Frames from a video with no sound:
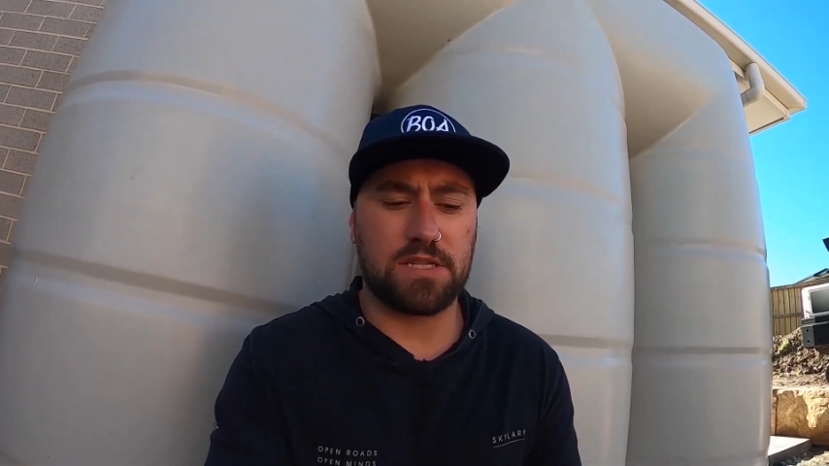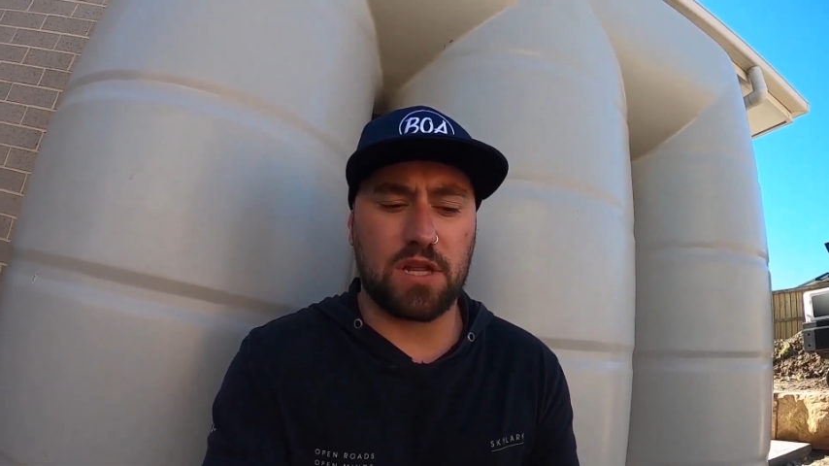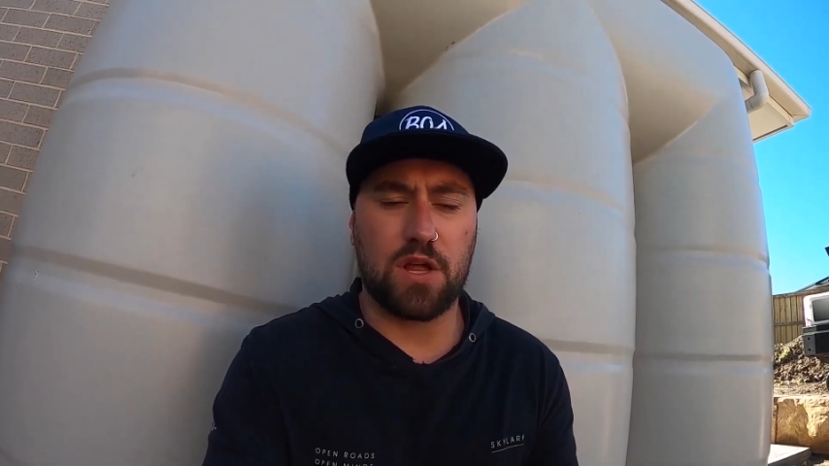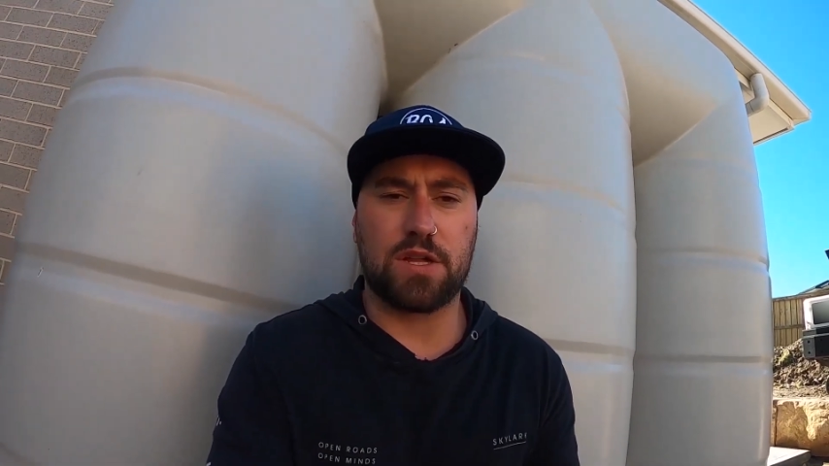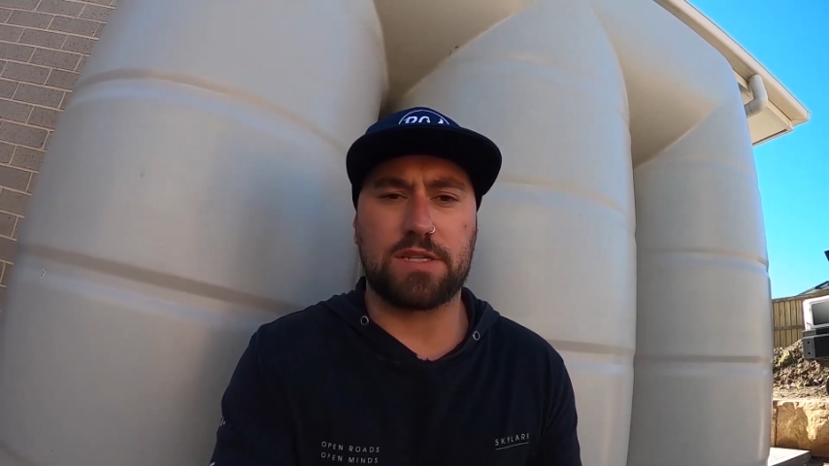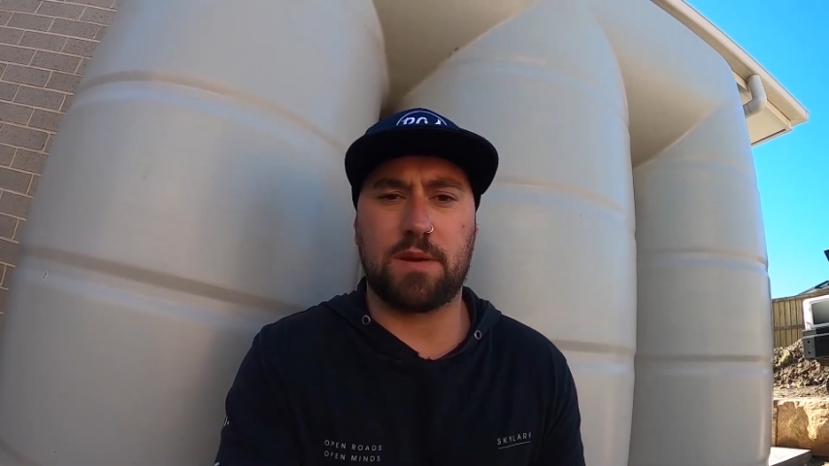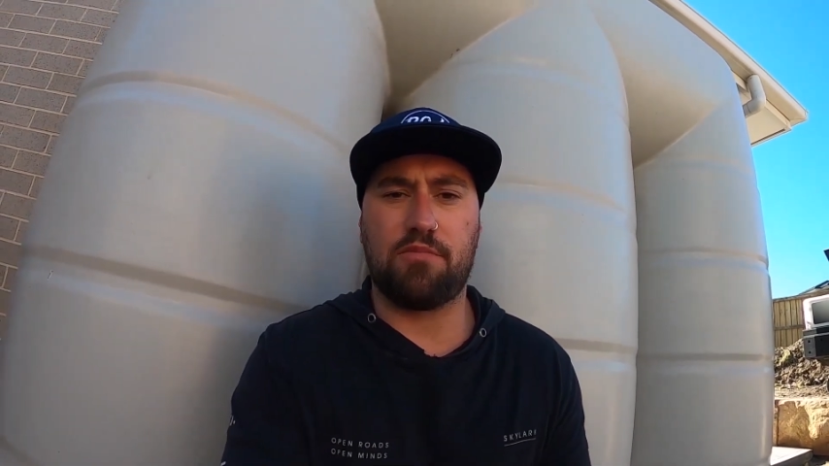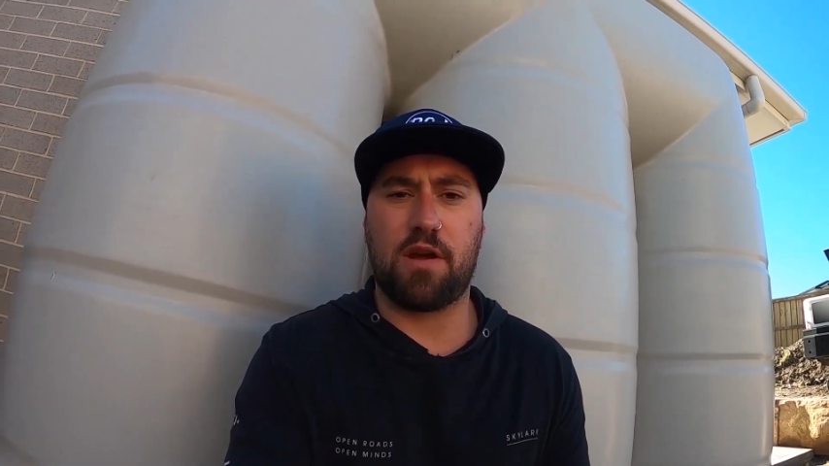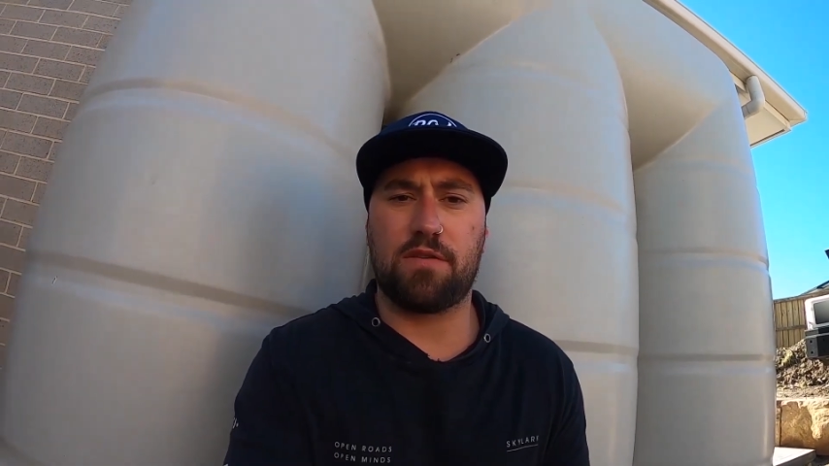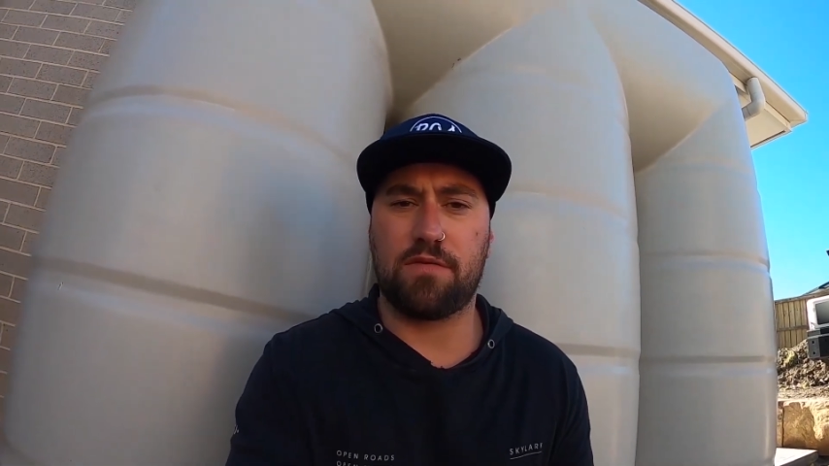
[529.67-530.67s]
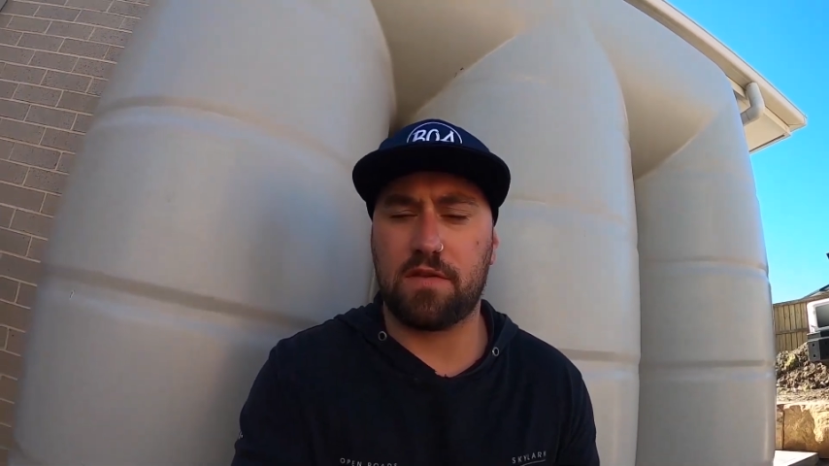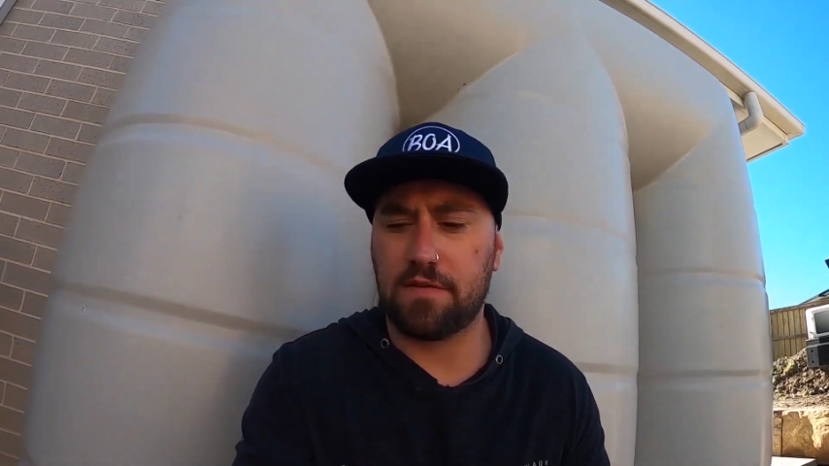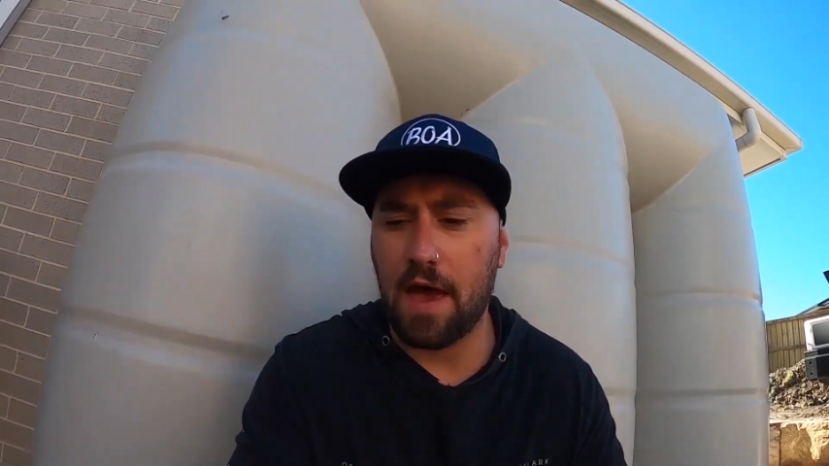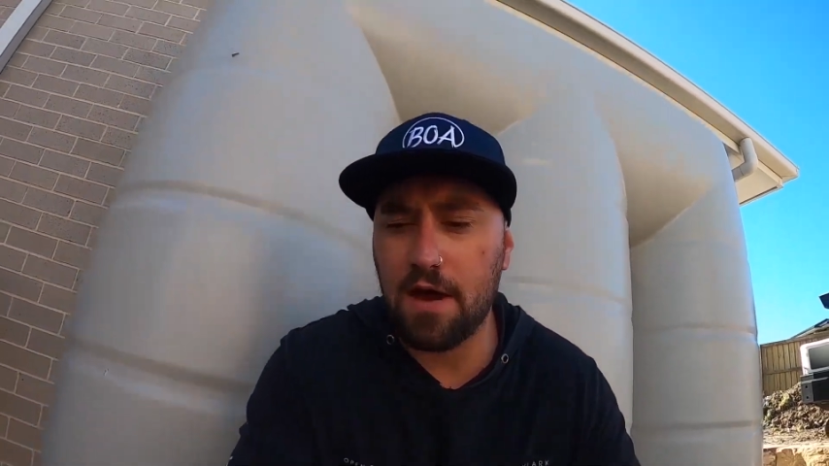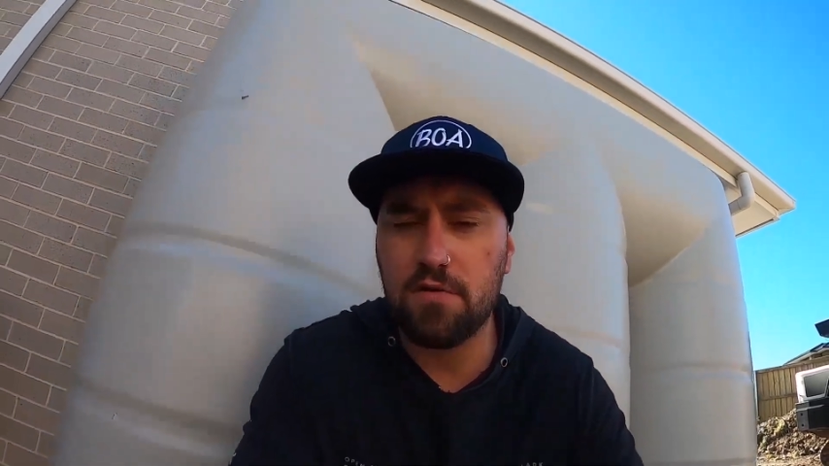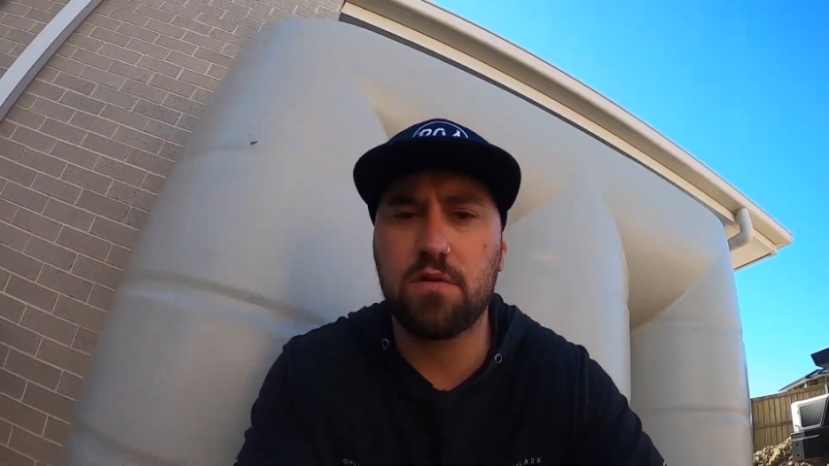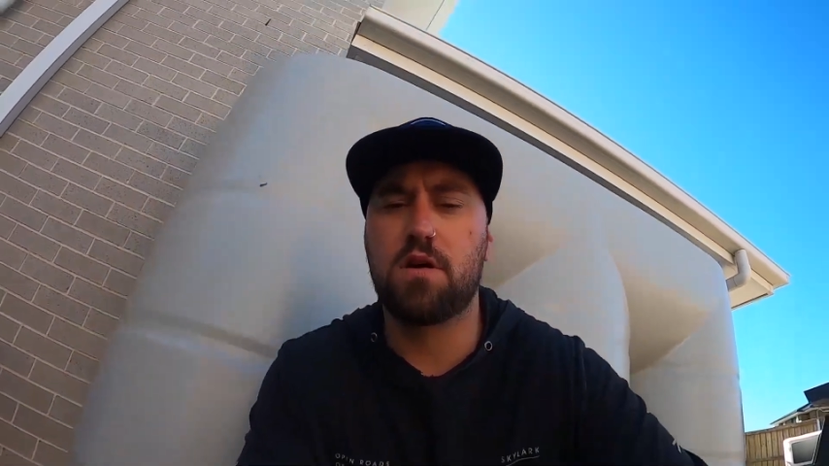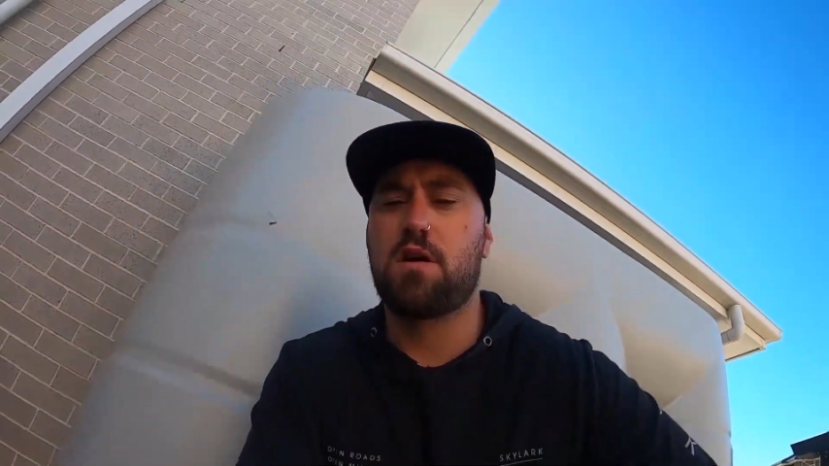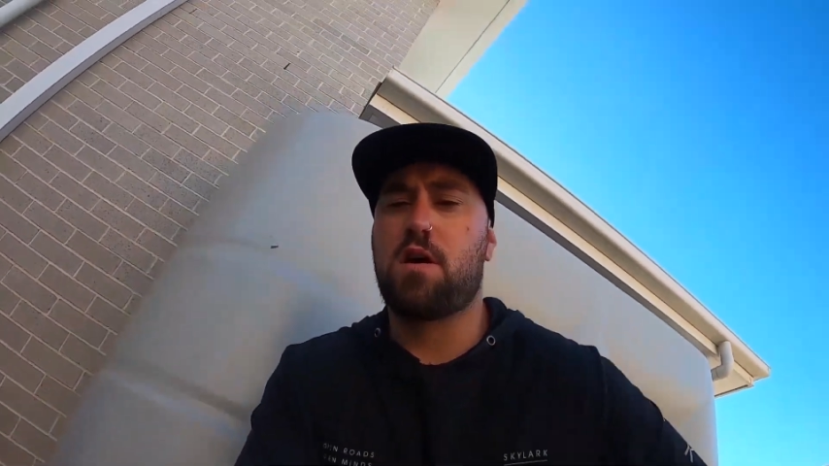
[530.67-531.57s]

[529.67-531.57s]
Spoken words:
slowly separates from the tail.